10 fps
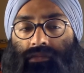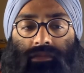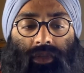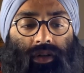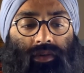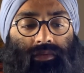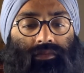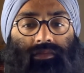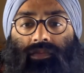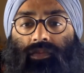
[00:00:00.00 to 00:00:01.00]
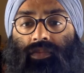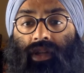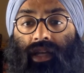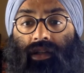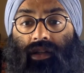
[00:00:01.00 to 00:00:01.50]
you know,
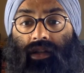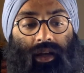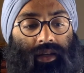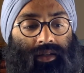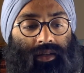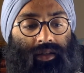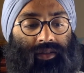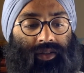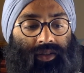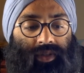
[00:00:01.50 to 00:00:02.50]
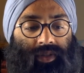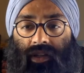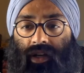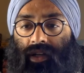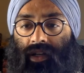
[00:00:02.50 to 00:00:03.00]
playing the clock, using the
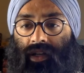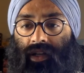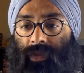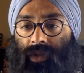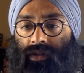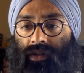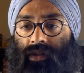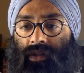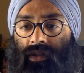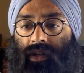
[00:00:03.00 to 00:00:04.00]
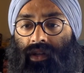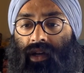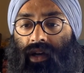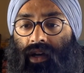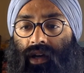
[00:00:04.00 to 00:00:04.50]
clock as a weapon,
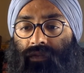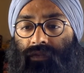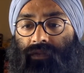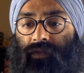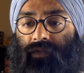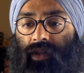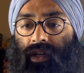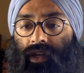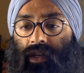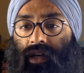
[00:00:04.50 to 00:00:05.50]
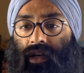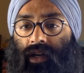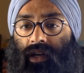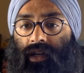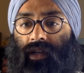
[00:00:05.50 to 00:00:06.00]
I feel like
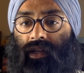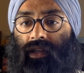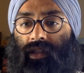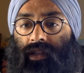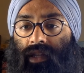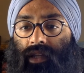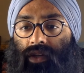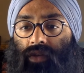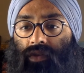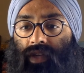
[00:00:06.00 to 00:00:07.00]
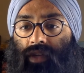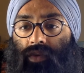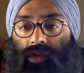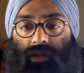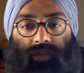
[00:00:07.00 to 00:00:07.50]
I let go of any
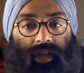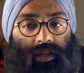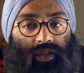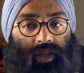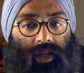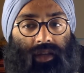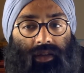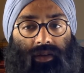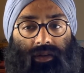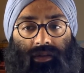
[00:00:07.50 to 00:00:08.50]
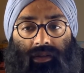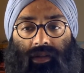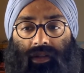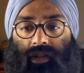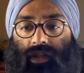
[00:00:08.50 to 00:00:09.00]
real advantage I had there. I
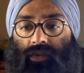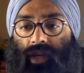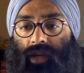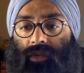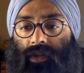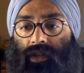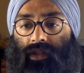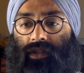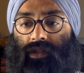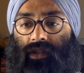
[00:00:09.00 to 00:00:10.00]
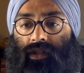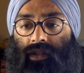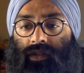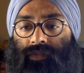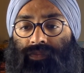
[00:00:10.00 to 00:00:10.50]
think that's what happened. Let's
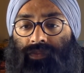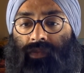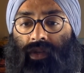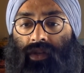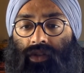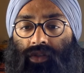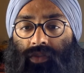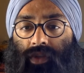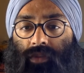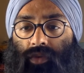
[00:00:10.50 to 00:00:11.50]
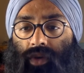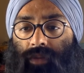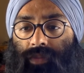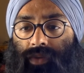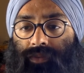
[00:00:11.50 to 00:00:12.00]
bring the board
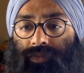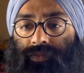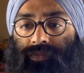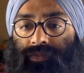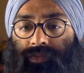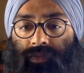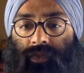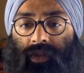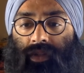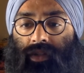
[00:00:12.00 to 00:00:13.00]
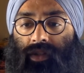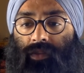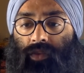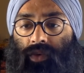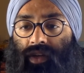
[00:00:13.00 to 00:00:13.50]
up. Let's let the
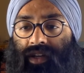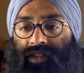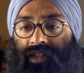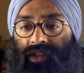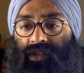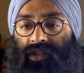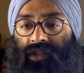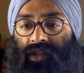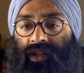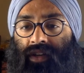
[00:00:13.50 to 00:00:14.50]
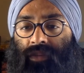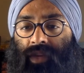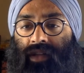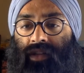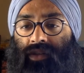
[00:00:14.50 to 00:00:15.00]
board tell us how
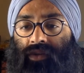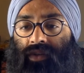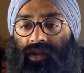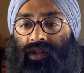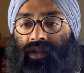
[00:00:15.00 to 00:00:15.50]
badly or